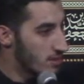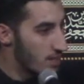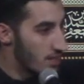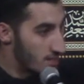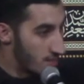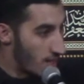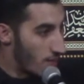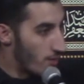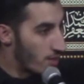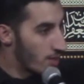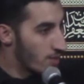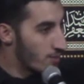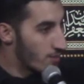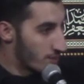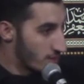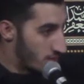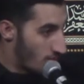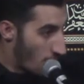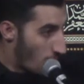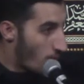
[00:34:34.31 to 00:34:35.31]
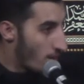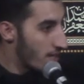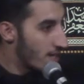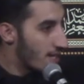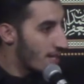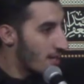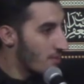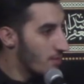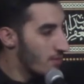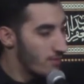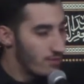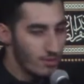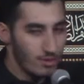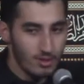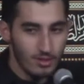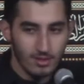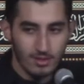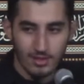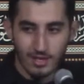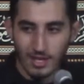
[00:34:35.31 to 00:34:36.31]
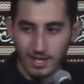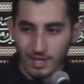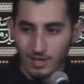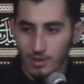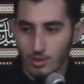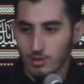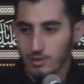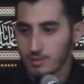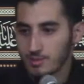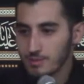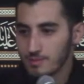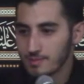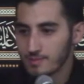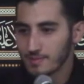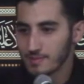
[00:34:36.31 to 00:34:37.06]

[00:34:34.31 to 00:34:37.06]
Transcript: Is that why you, is that why you came here for? And he tells him,